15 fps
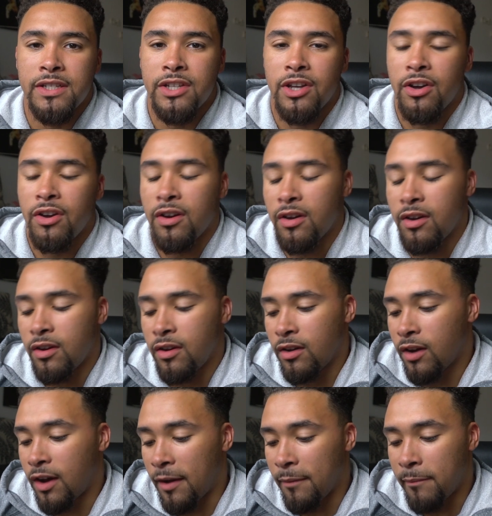So
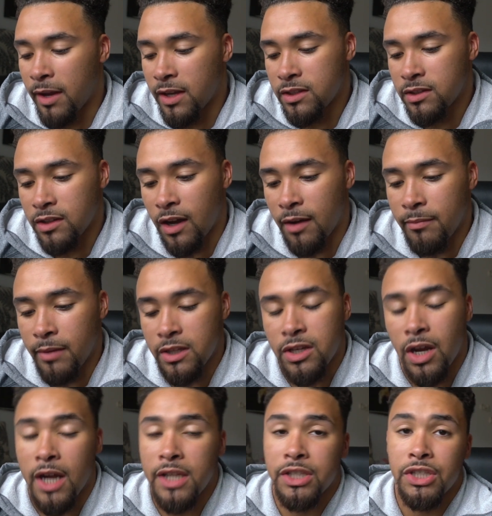I miss I miss
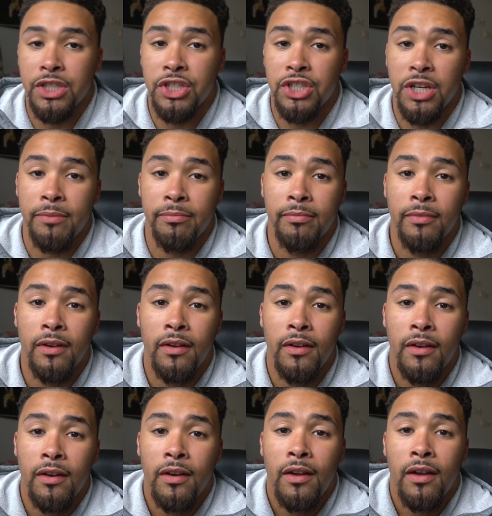going to the gym,
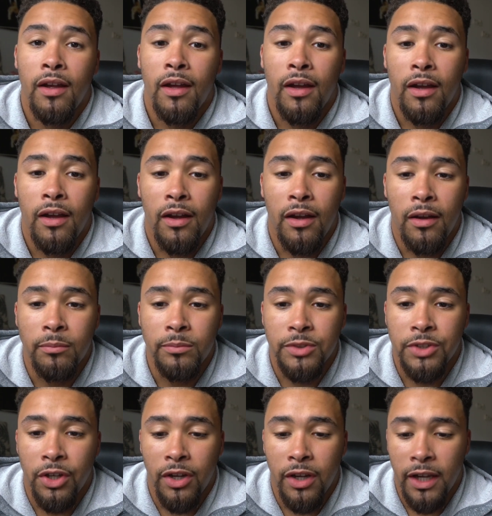um,
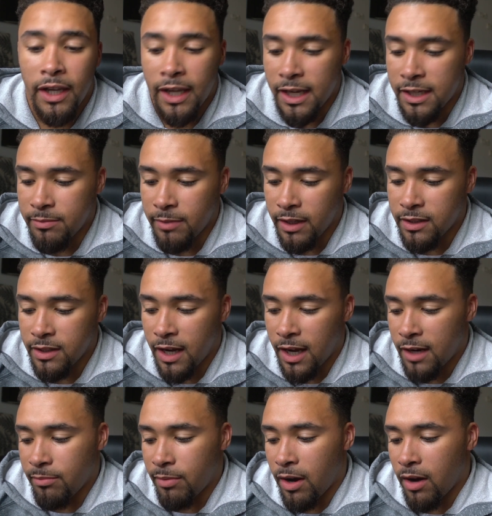so it gets me
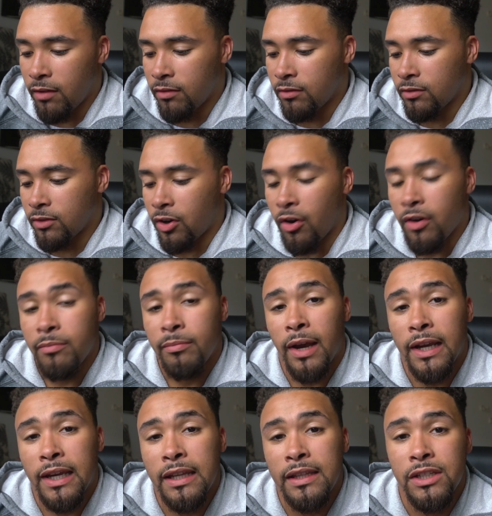excited about going
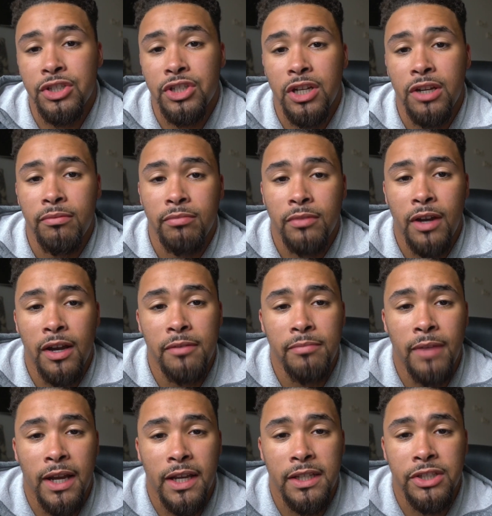back in the gym, going
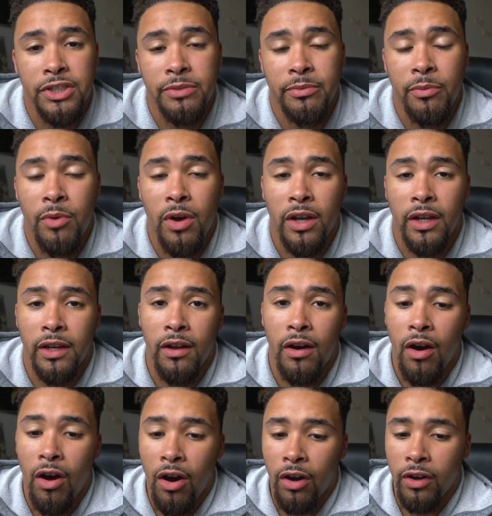back in the gym and working
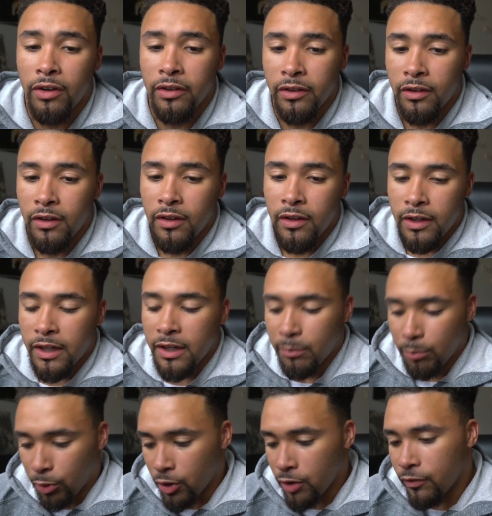hard and
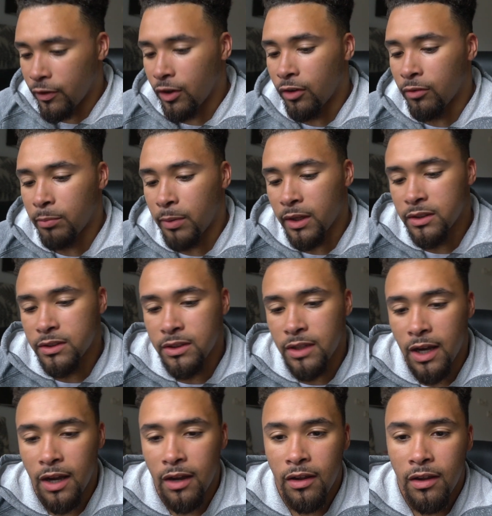improving on bits
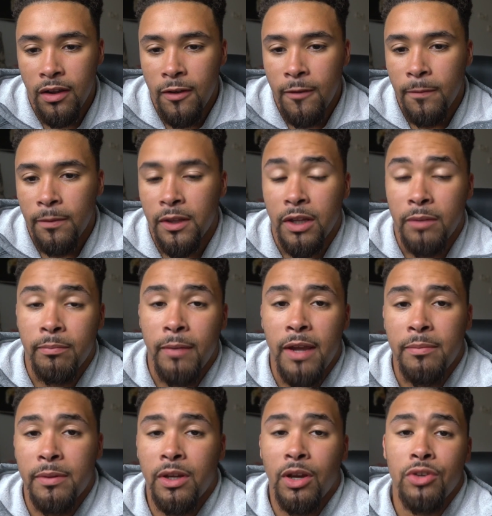that didn't
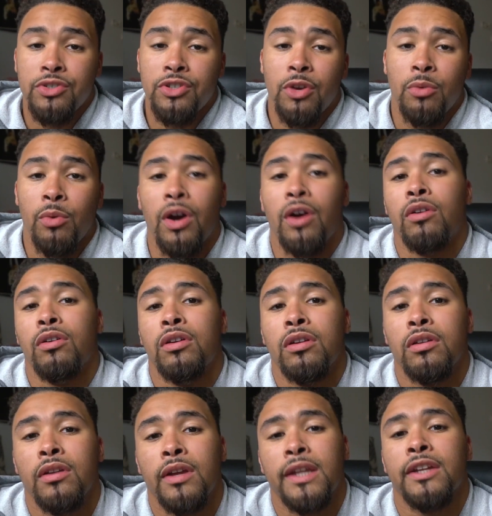maybe go so well
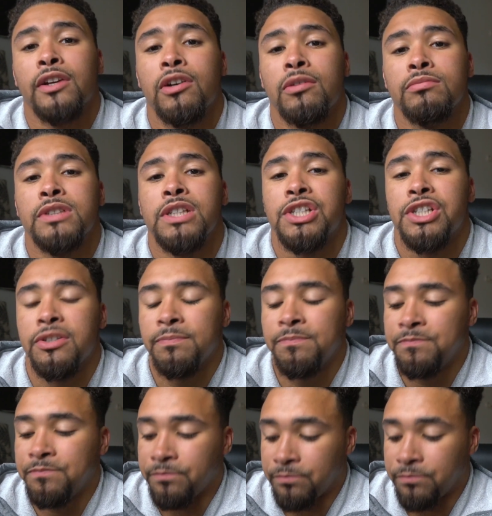in the competition.